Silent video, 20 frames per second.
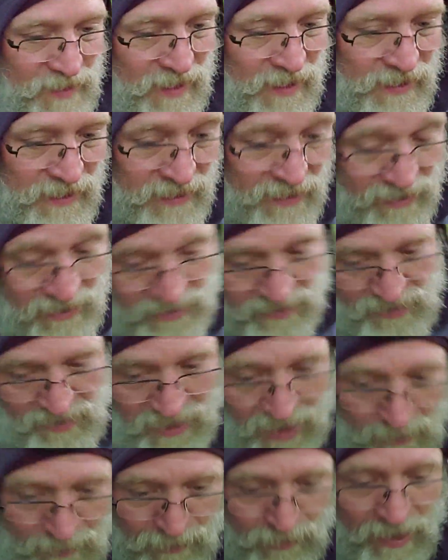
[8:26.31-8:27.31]
Because it
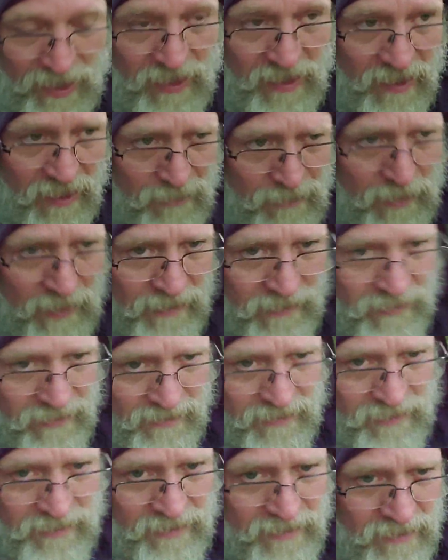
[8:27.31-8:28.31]
stopped raining at about
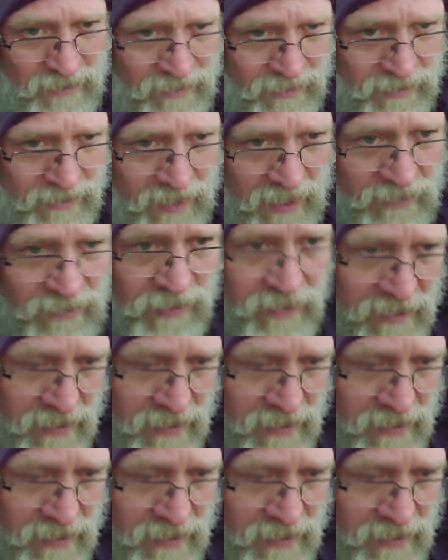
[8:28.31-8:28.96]
11